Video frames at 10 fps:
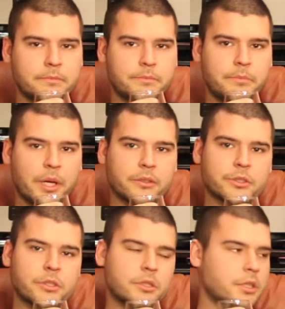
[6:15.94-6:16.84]

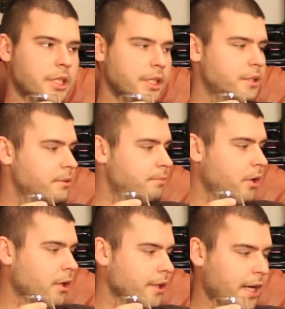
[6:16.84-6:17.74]
Belgian yeast
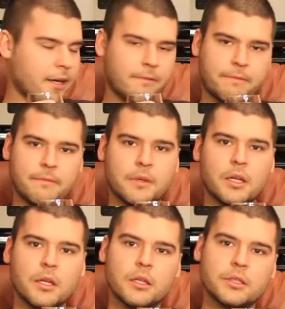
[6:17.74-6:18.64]
part kind of
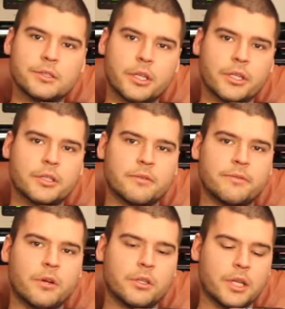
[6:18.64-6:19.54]
started to
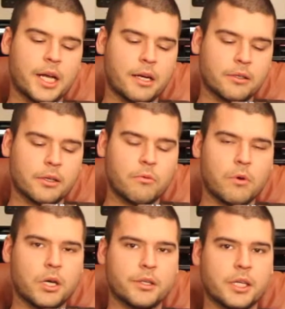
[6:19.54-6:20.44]
fall out,
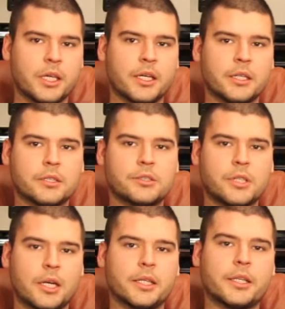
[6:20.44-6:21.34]
while the
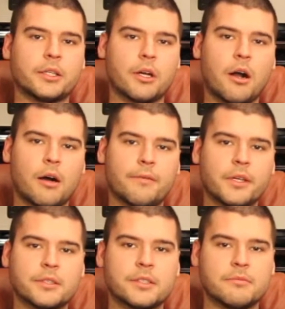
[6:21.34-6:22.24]
chocolate and the coffee
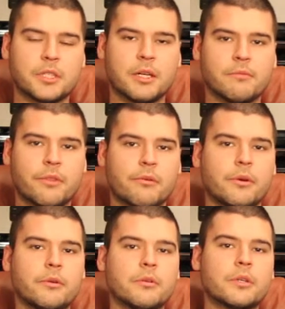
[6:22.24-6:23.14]
seemed to come
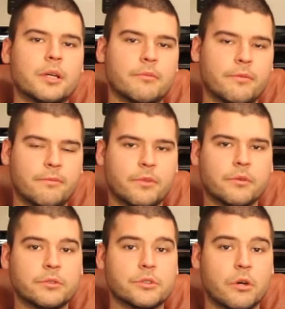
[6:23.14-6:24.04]
through
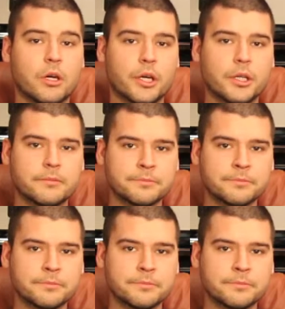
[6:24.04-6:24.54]
stronger,